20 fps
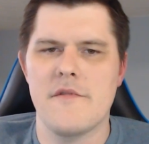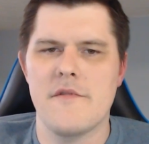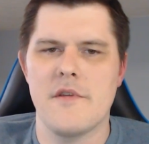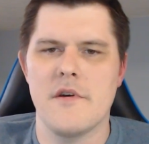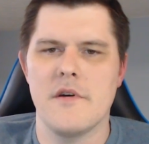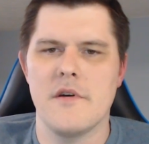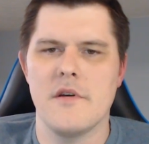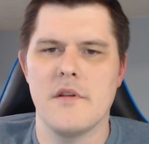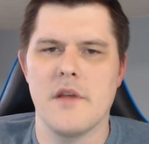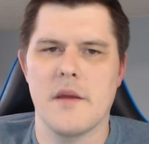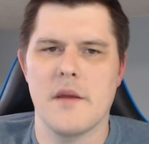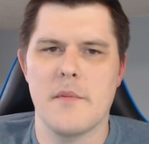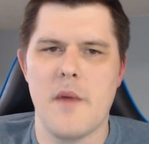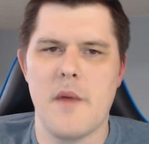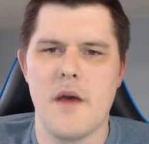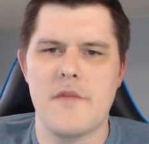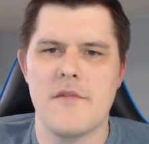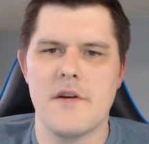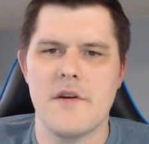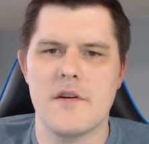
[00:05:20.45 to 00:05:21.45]
the like
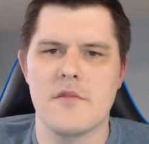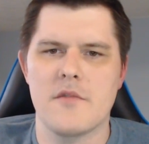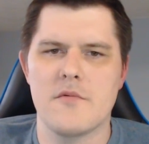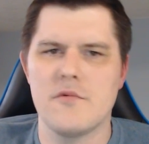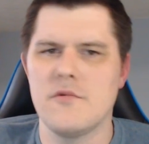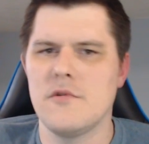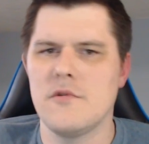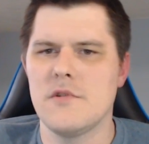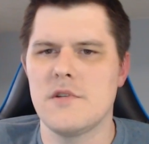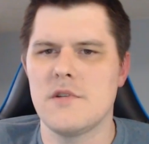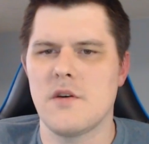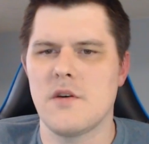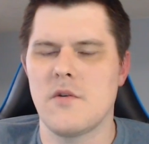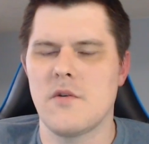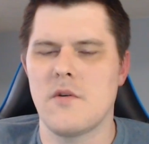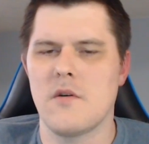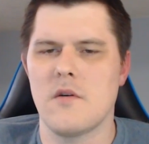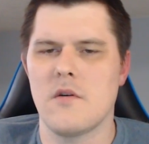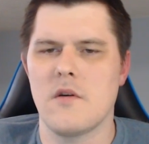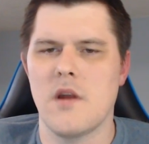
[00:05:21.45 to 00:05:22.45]
Pathfinder rules
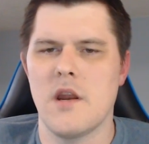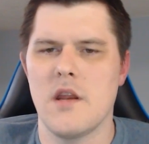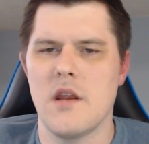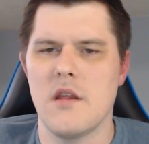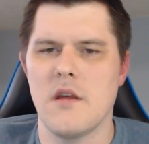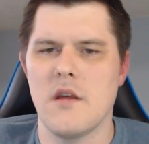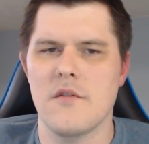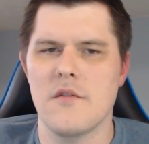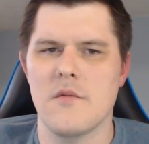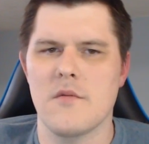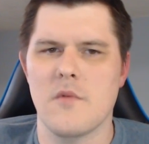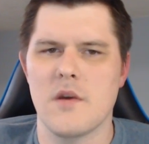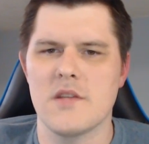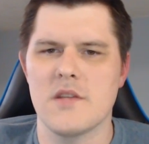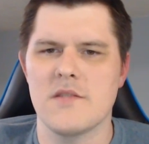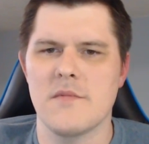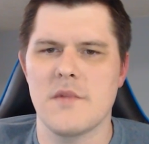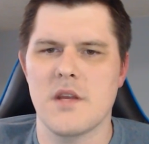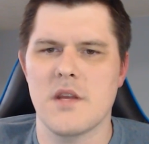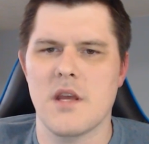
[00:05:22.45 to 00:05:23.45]
or any other
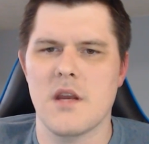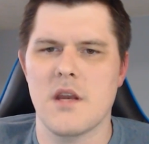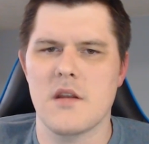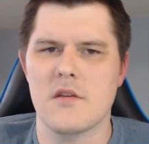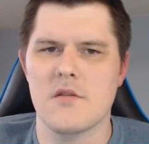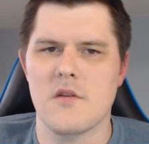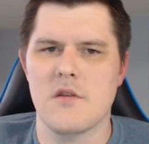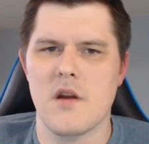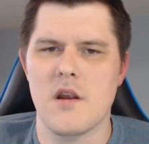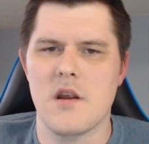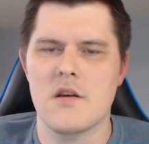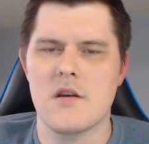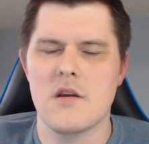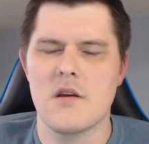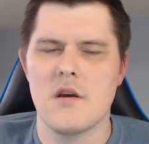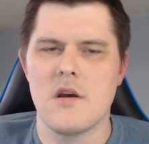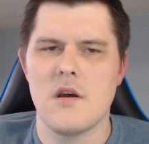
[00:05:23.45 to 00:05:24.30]
ways of mitigating terrain